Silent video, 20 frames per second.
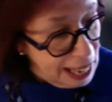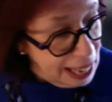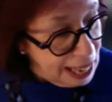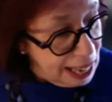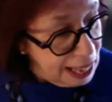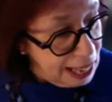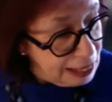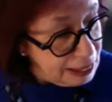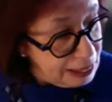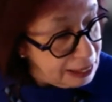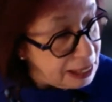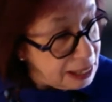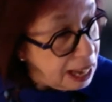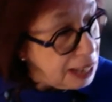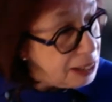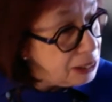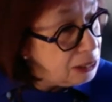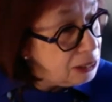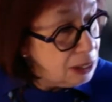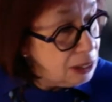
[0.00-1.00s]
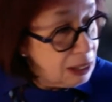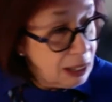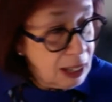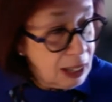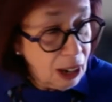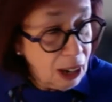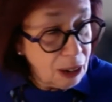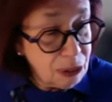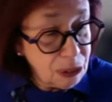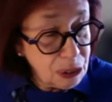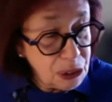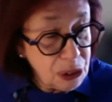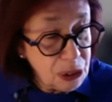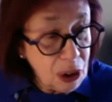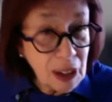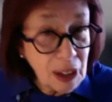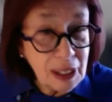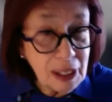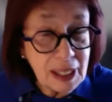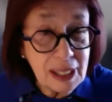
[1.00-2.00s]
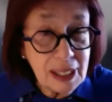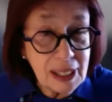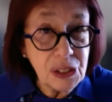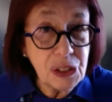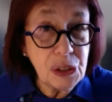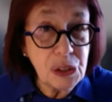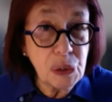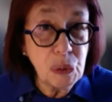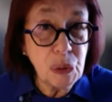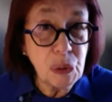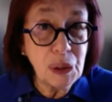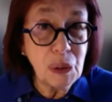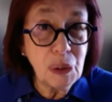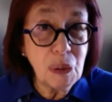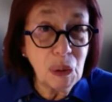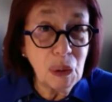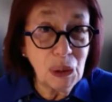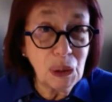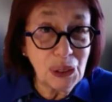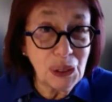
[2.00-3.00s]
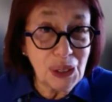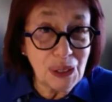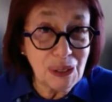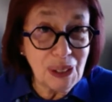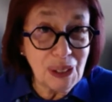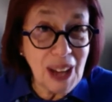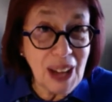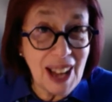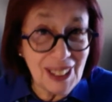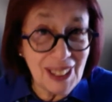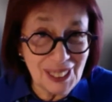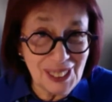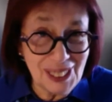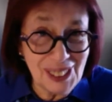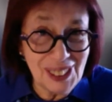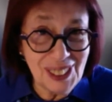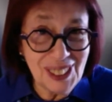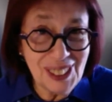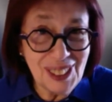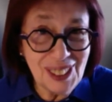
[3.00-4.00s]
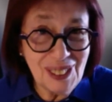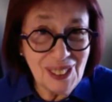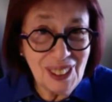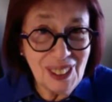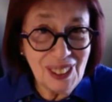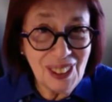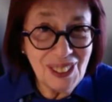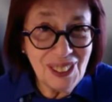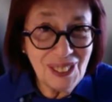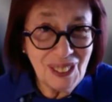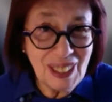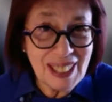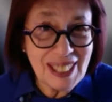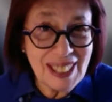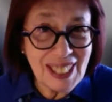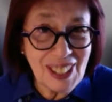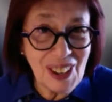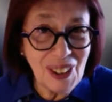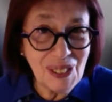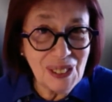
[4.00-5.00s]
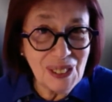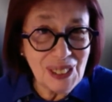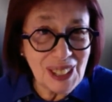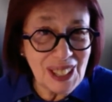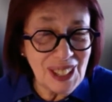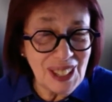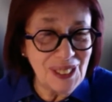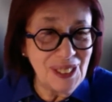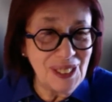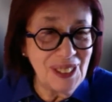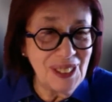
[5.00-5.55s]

And the title of her talk is The Real World of College. Wendy, over to you.